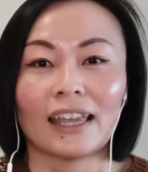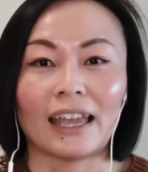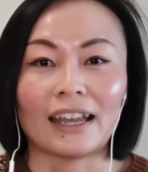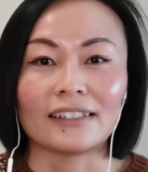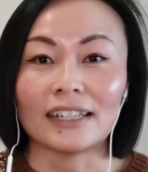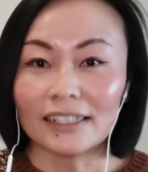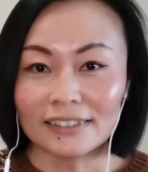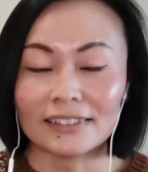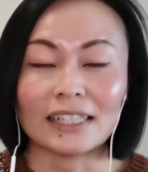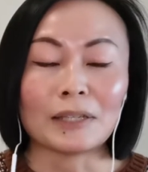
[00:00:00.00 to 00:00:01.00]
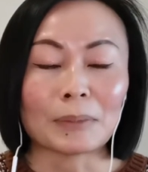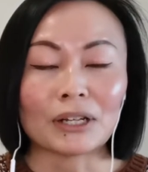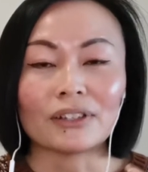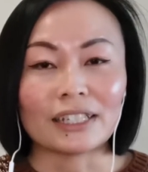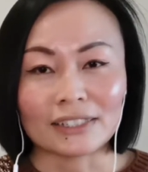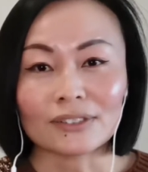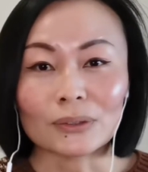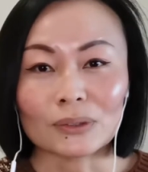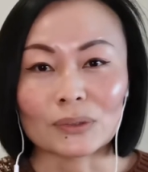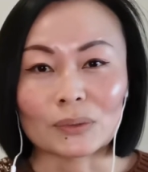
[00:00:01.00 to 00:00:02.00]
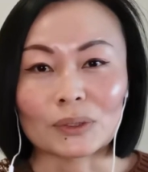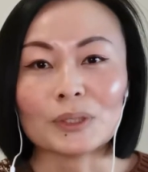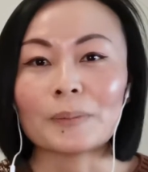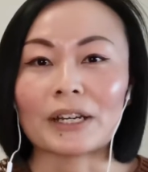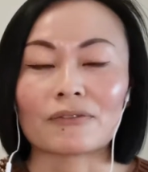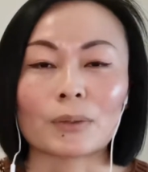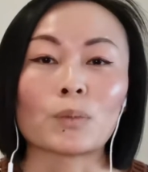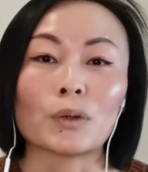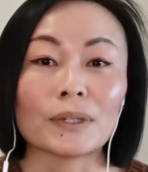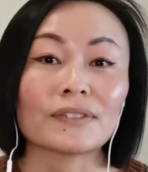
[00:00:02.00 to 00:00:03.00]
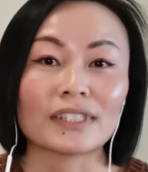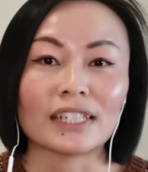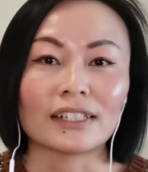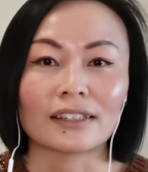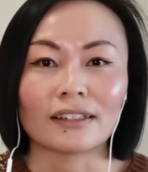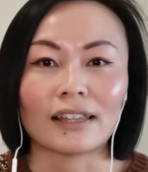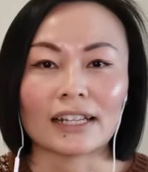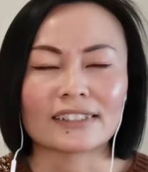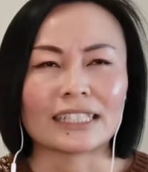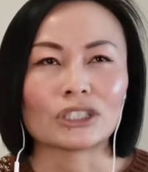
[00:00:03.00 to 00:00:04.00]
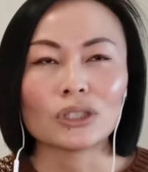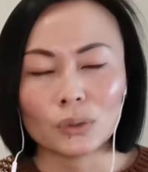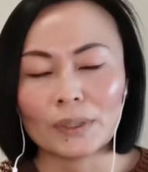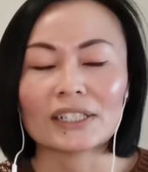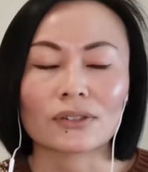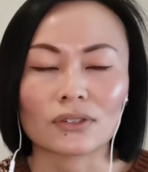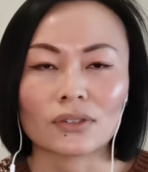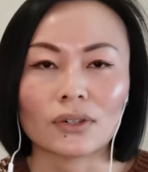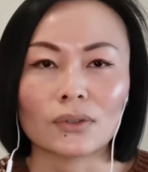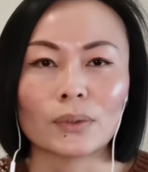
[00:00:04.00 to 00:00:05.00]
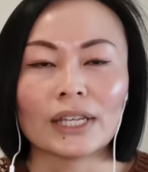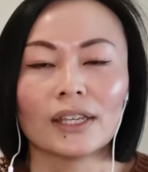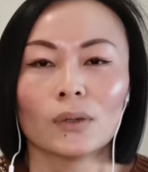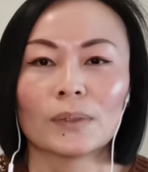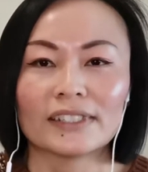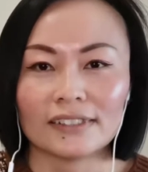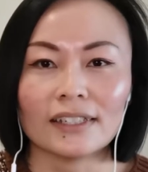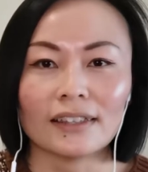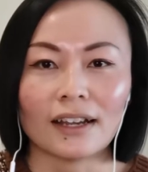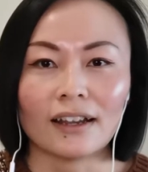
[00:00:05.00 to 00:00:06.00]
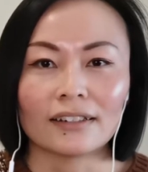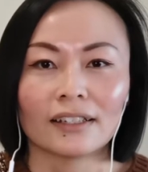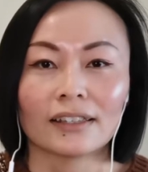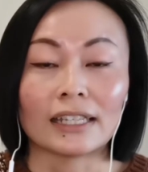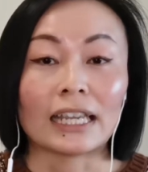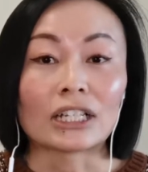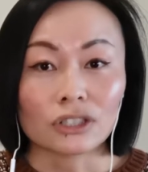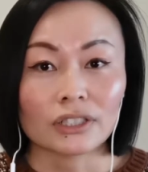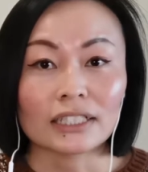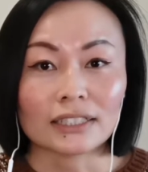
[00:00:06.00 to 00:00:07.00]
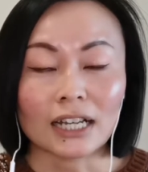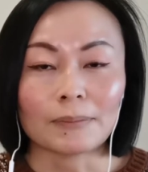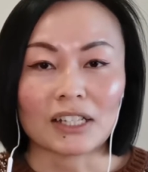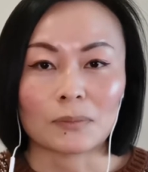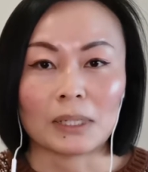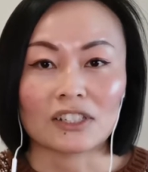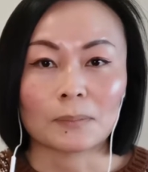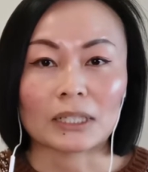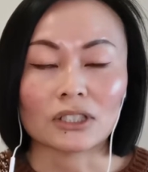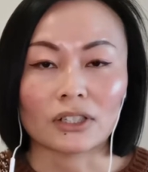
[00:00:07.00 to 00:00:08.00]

And yes, email is old school, but from what we've seen in the last, say, 2 weeks or so, we see that the internet time that's being spent